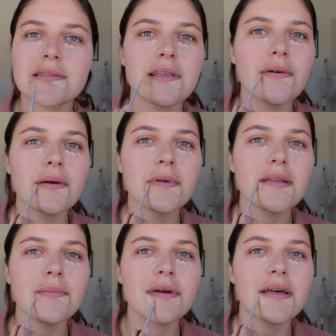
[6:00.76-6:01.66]
so I'm
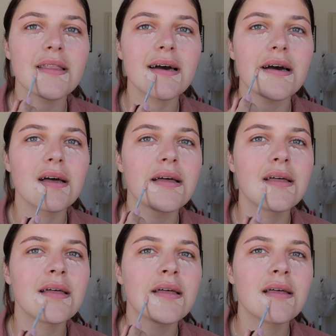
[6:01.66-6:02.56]
gonna put that
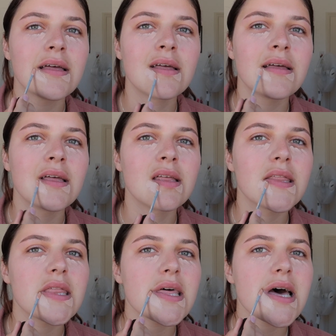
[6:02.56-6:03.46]

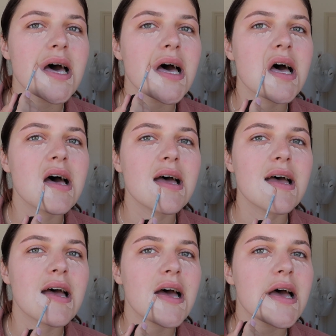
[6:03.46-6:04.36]
there
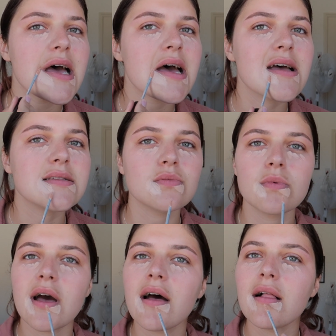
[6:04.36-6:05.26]
as
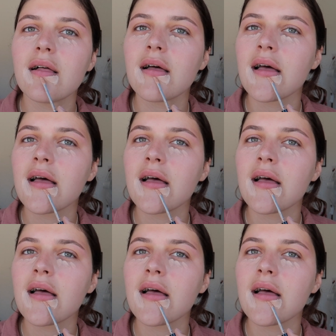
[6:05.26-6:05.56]
well.